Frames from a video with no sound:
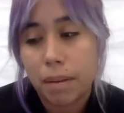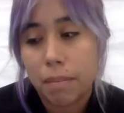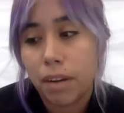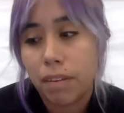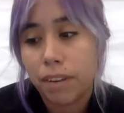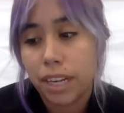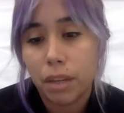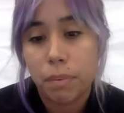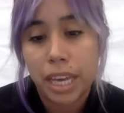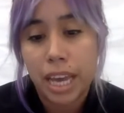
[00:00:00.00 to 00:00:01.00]
a fight
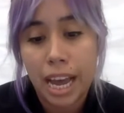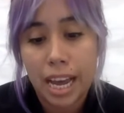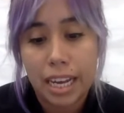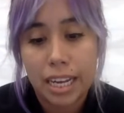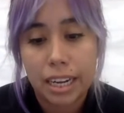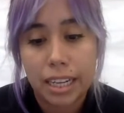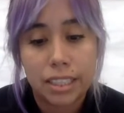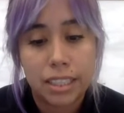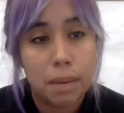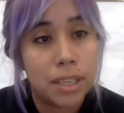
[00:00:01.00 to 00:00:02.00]
that we had at the
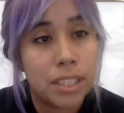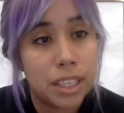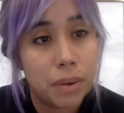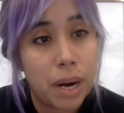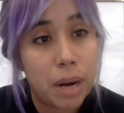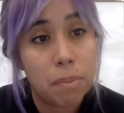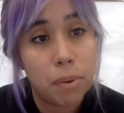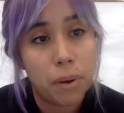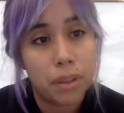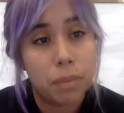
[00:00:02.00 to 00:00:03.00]
San Bernardino
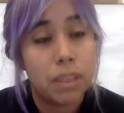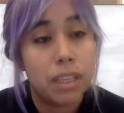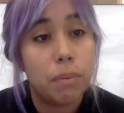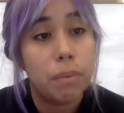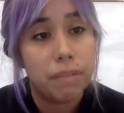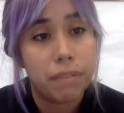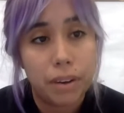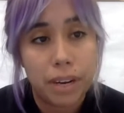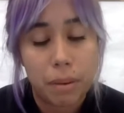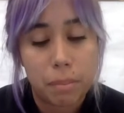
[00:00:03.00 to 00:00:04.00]
airport, the one that we
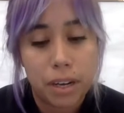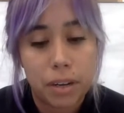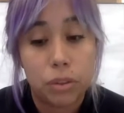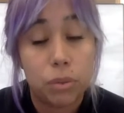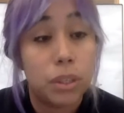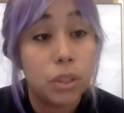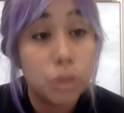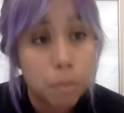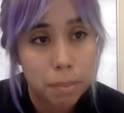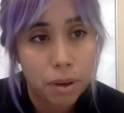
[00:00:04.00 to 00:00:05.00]
found out about through a
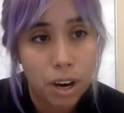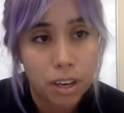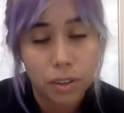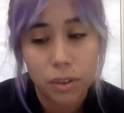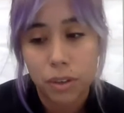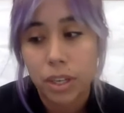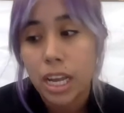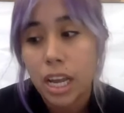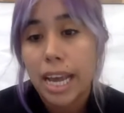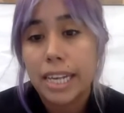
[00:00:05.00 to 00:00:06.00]
newspaper article,
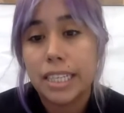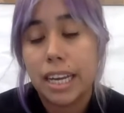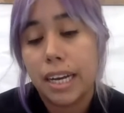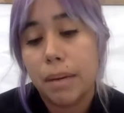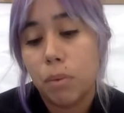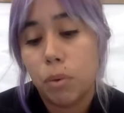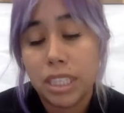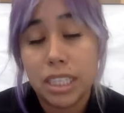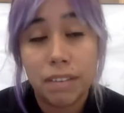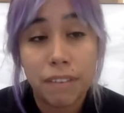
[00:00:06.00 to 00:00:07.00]
was
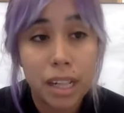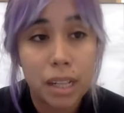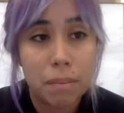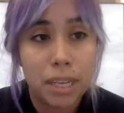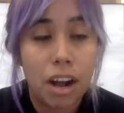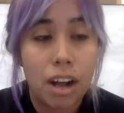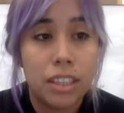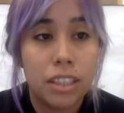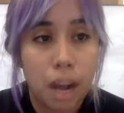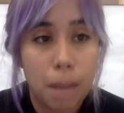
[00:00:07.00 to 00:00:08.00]
a development on
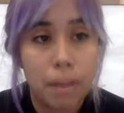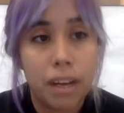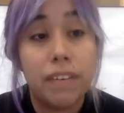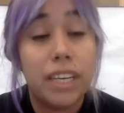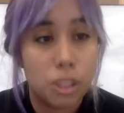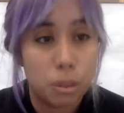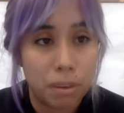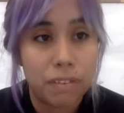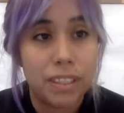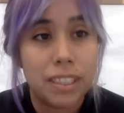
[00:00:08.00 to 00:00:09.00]
top of a
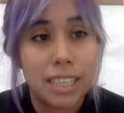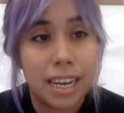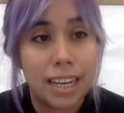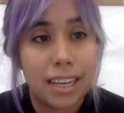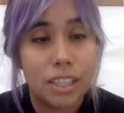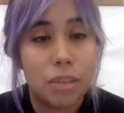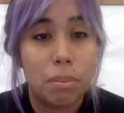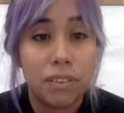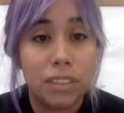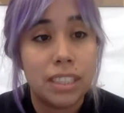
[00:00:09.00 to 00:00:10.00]
Superfund
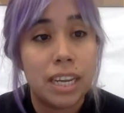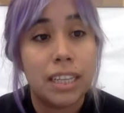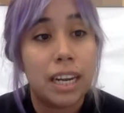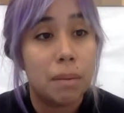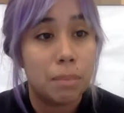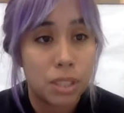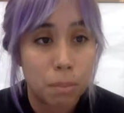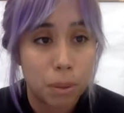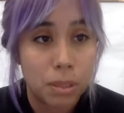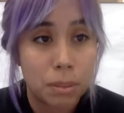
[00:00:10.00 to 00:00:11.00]
site that had been
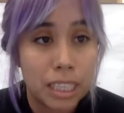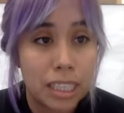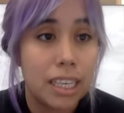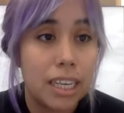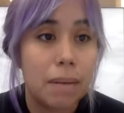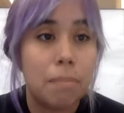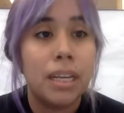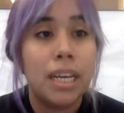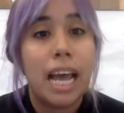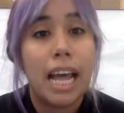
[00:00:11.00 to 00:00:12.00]
supposedly cleaned up,
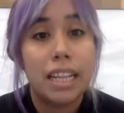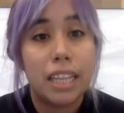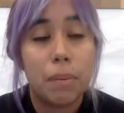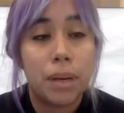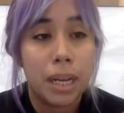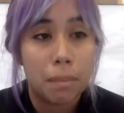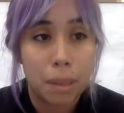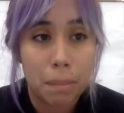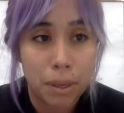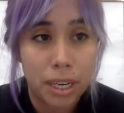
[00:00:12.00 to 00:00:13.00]
and that they were going to
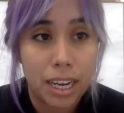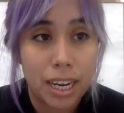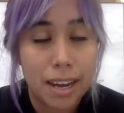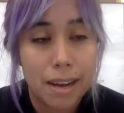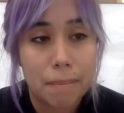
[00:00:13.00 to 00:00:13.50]
be putting